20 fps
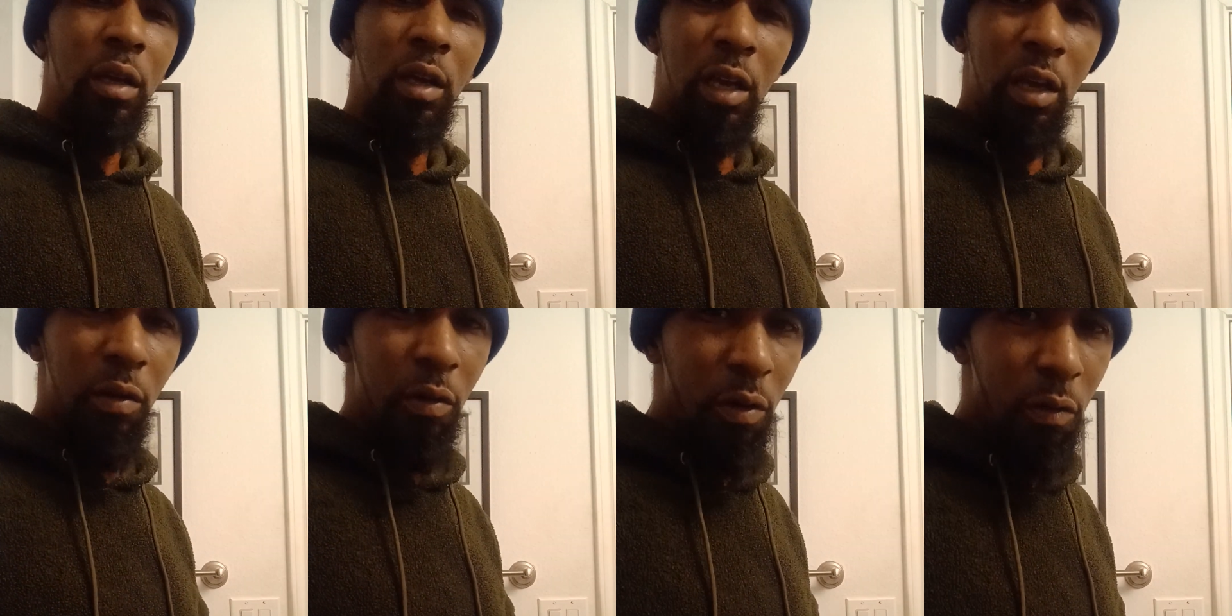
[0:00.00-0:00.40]

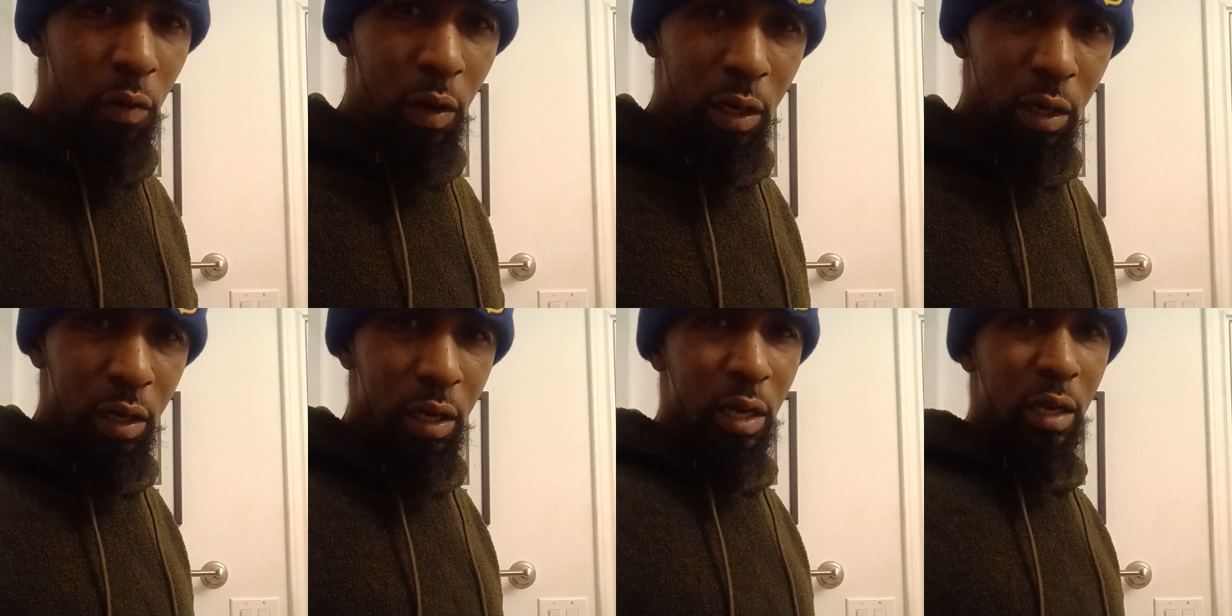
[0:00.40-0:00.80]
He, it
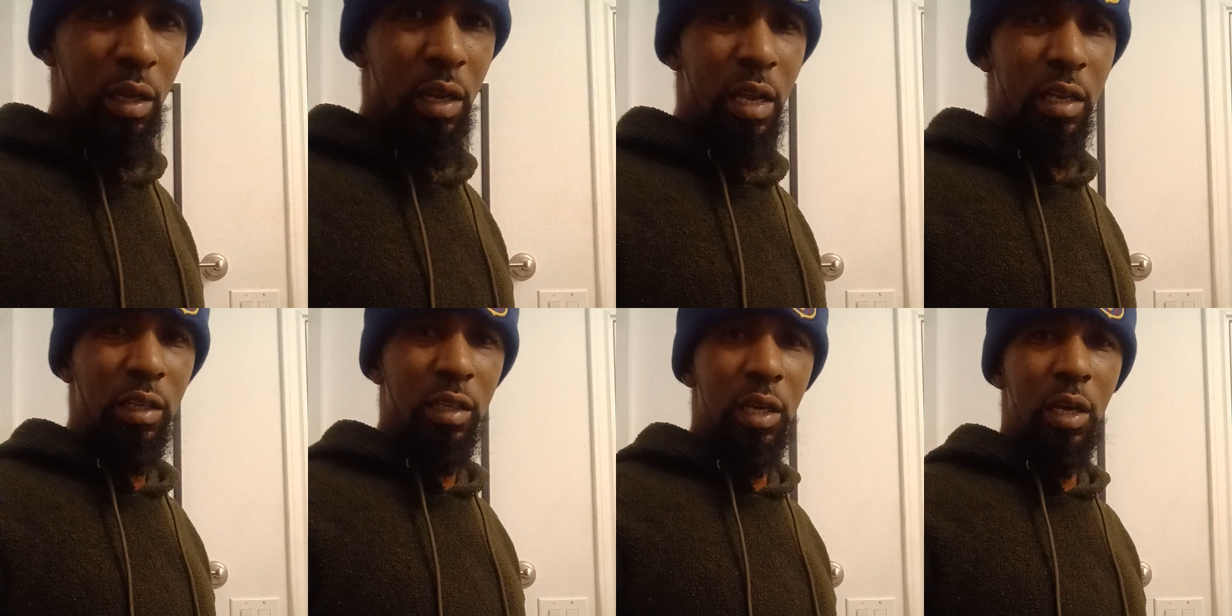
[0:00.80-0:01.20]
wasn't nothing
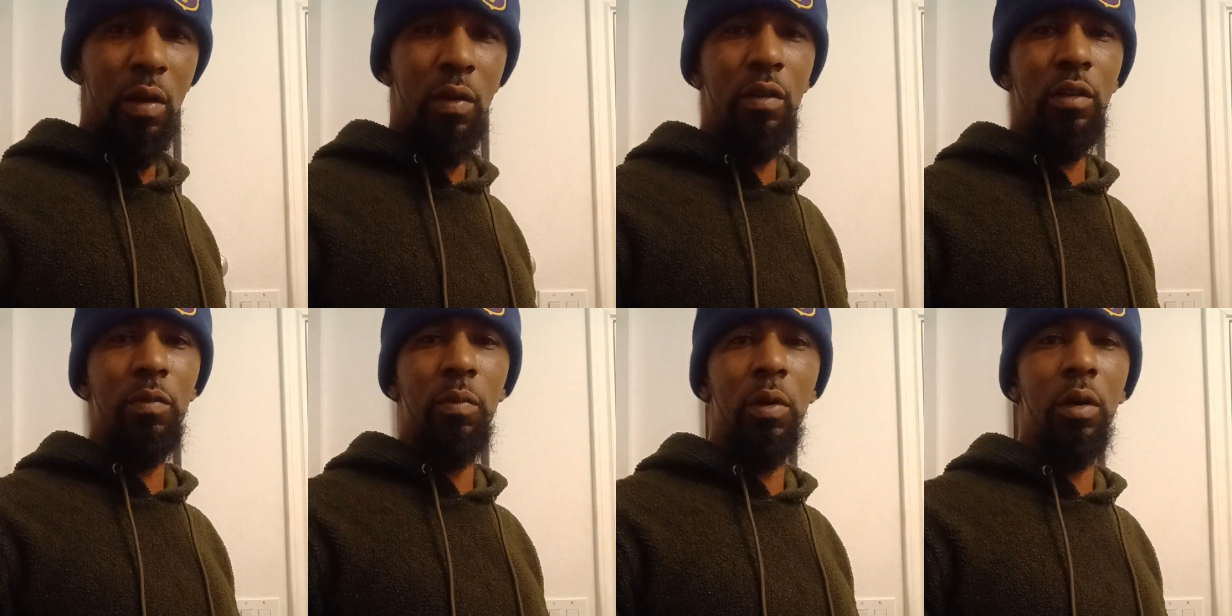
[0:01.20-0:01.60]
that
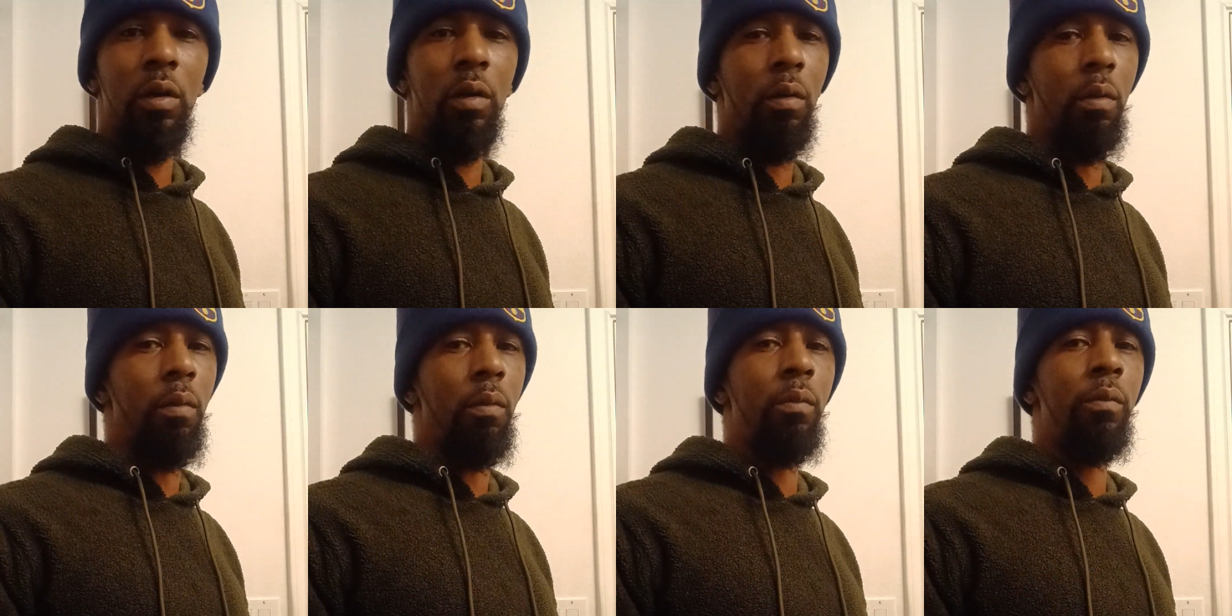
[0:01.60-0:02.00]
serious, but